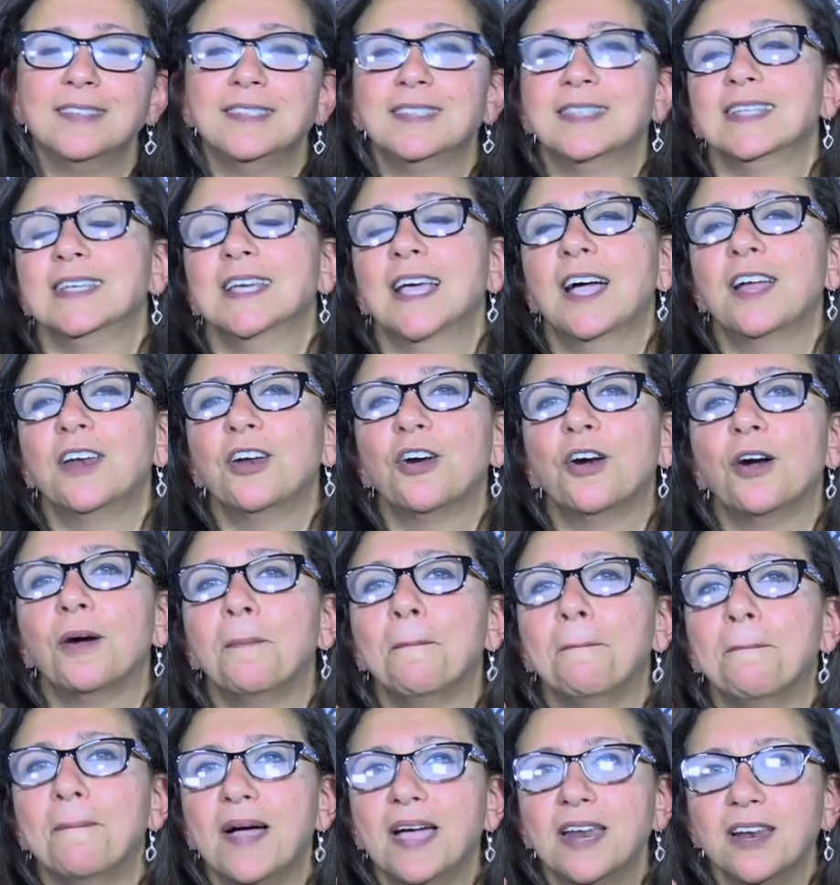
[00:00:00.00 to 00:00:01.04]
to get her
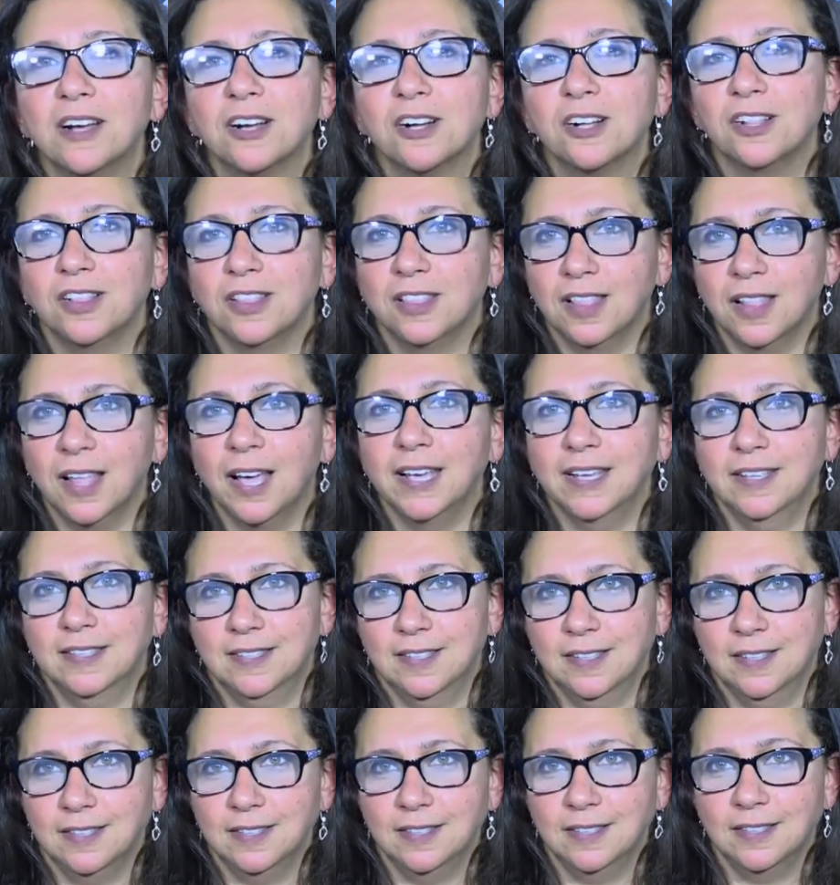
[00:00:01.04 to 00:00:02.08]
medical
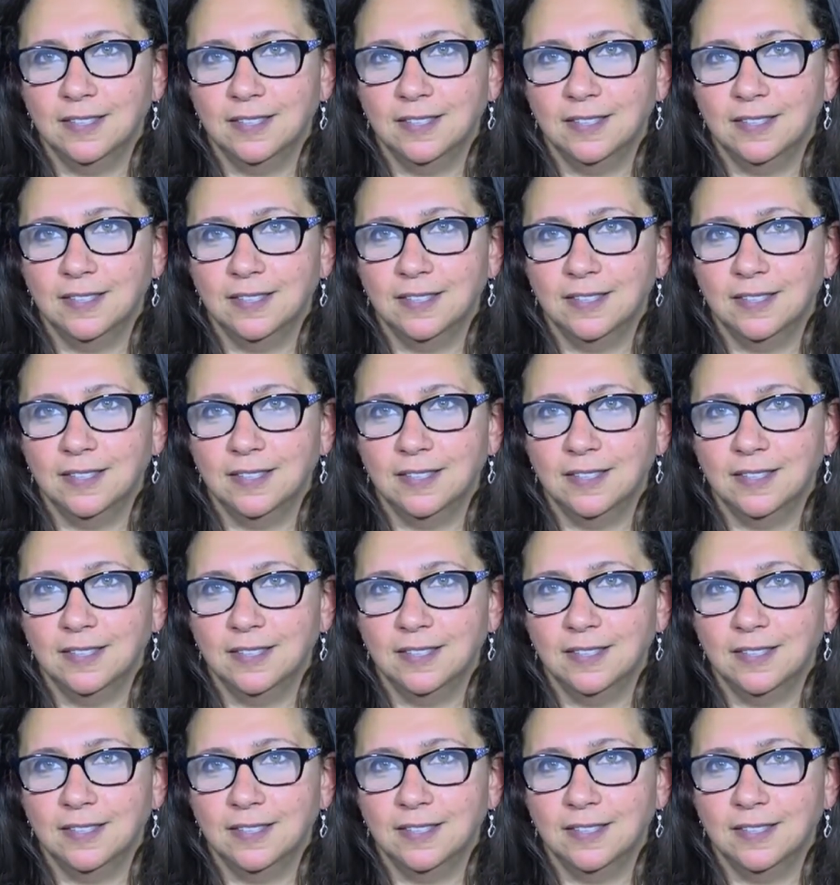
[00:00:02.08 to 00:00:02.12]
license.